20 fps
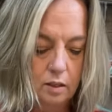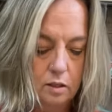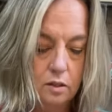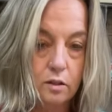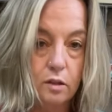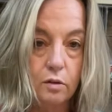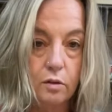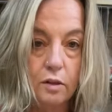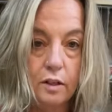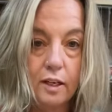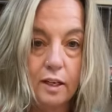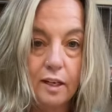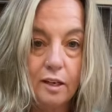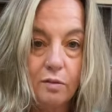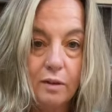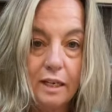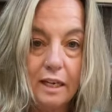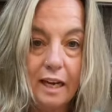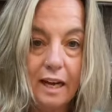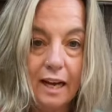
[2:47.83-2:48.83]
So there
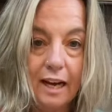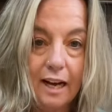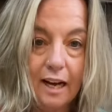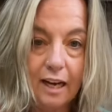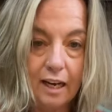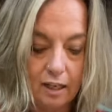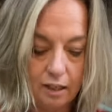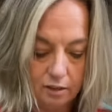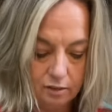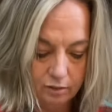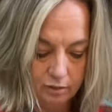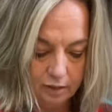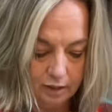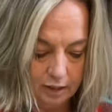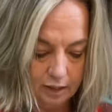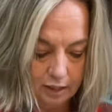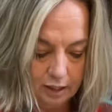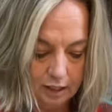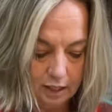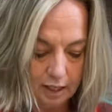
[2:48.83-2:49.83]
we have
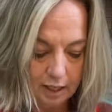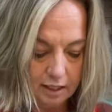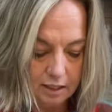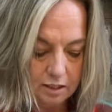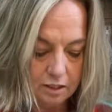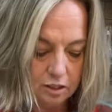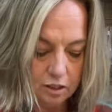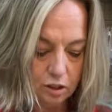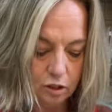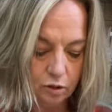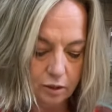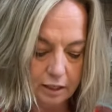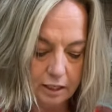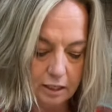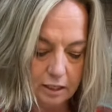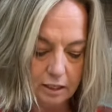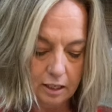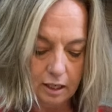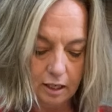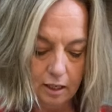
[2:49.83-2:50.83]
a nice
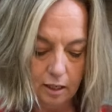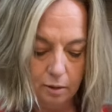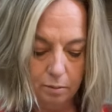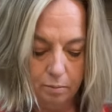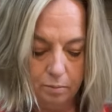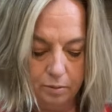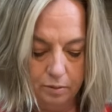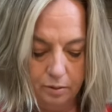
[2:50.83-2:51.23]
greened up